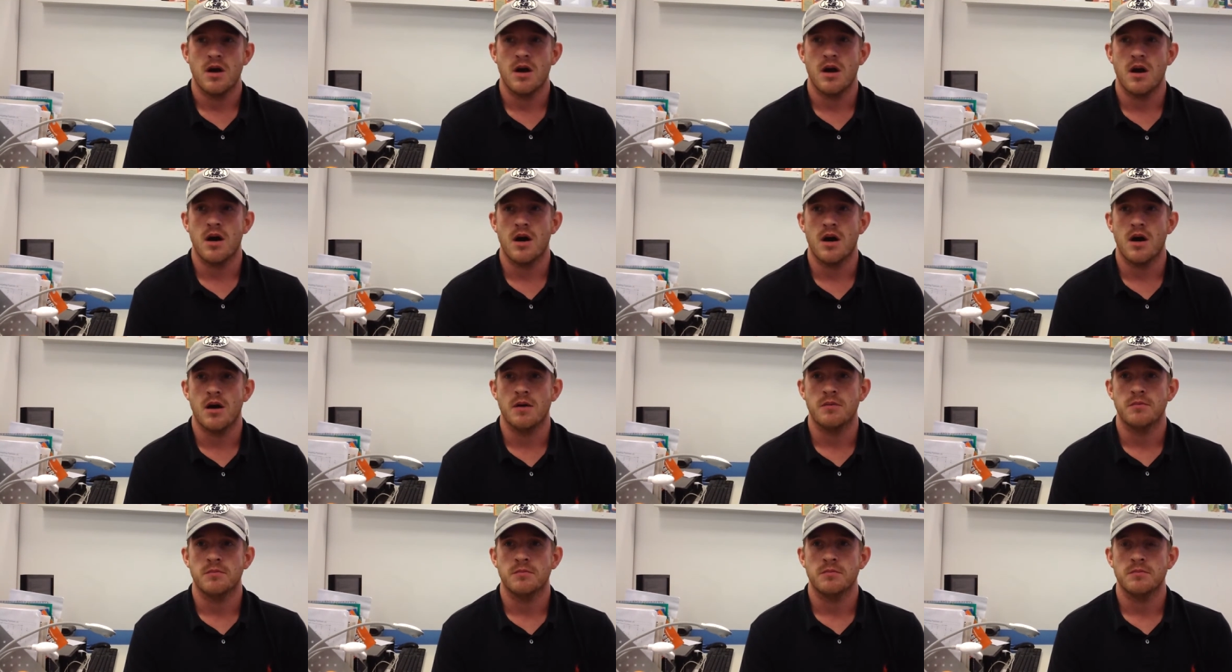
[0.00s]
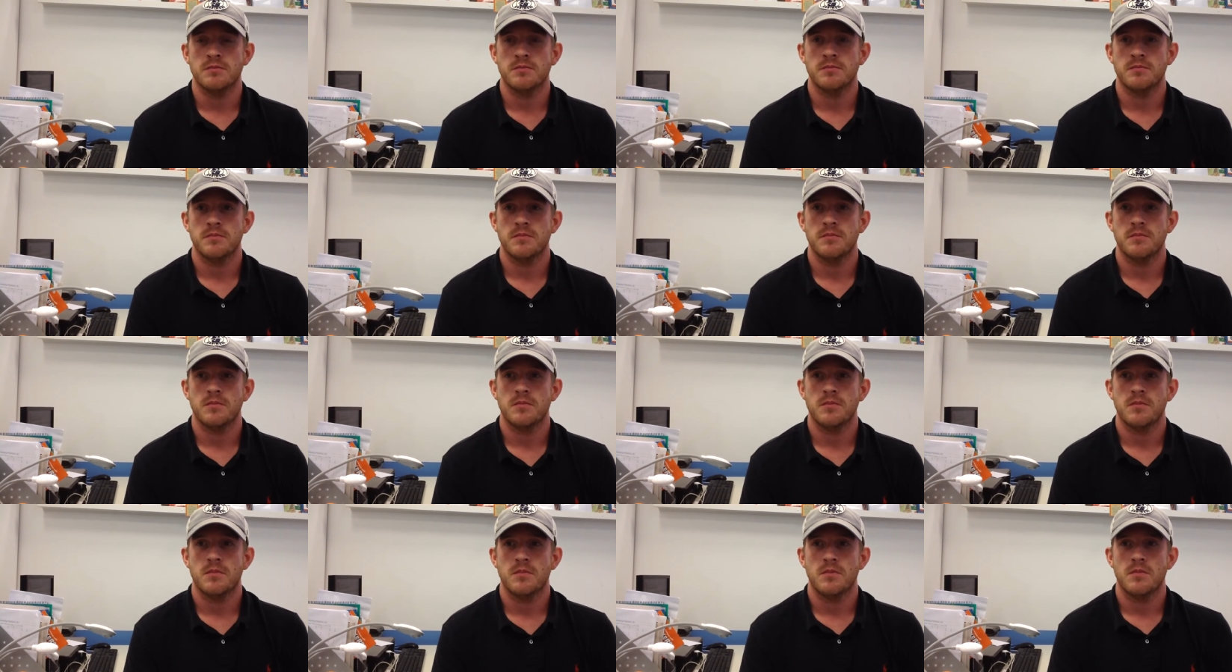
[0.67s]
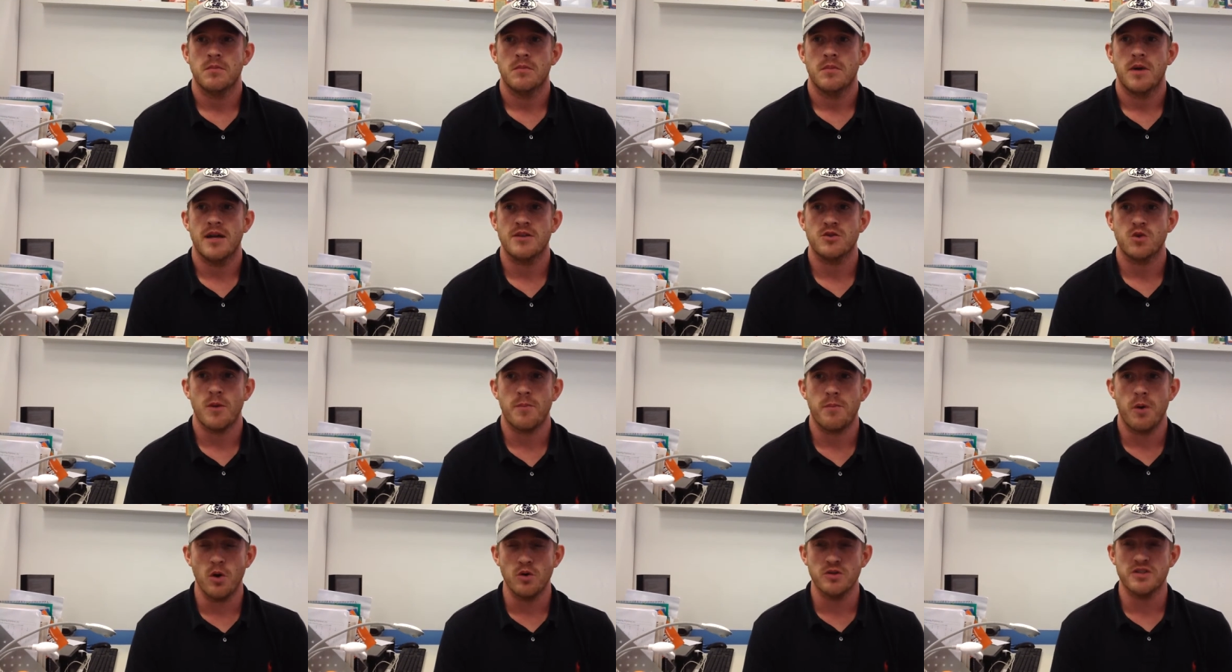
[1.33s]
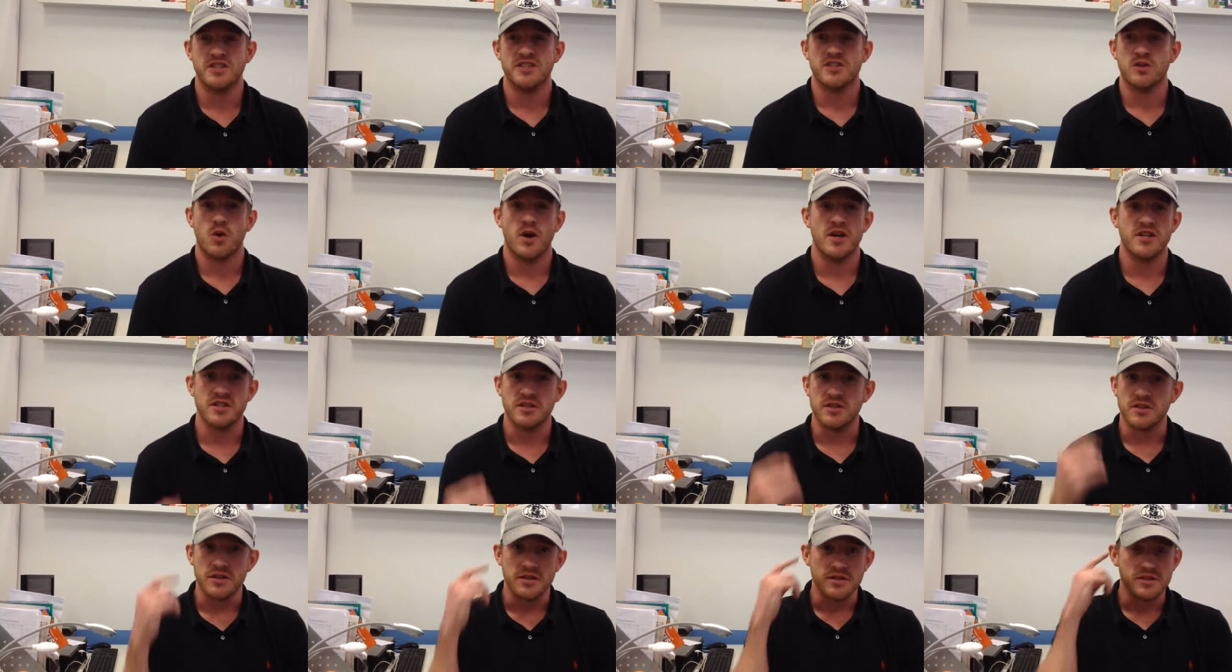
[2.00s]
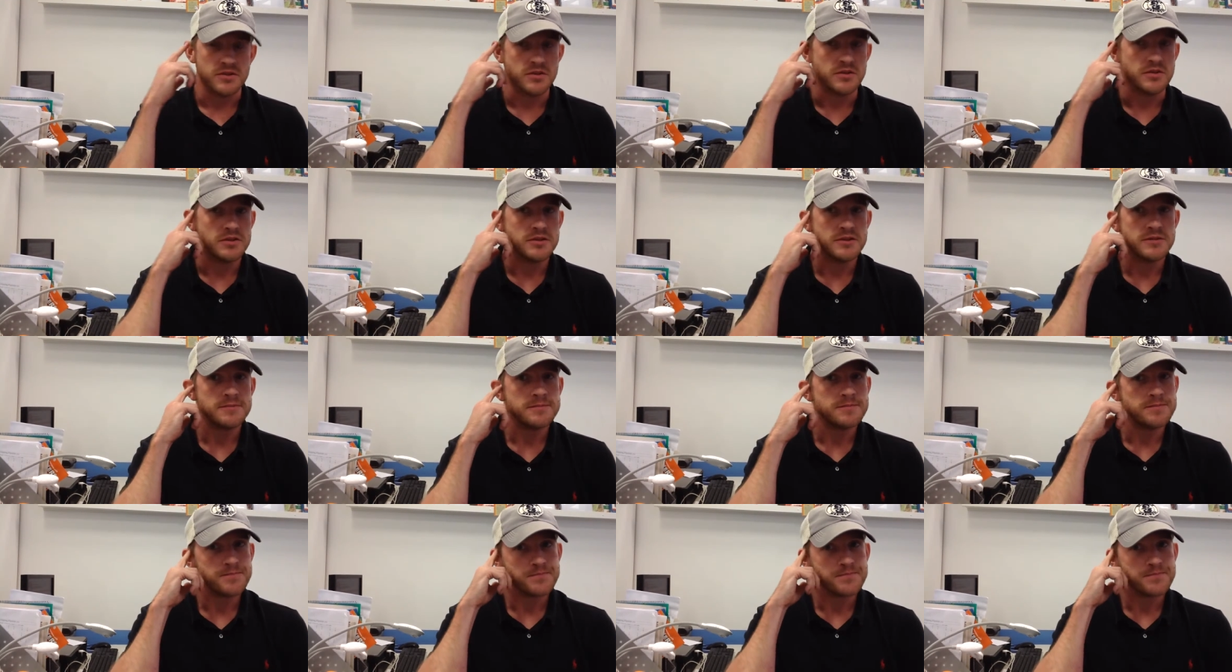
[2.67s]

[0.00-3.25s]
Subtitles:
And so I posed this question to the students.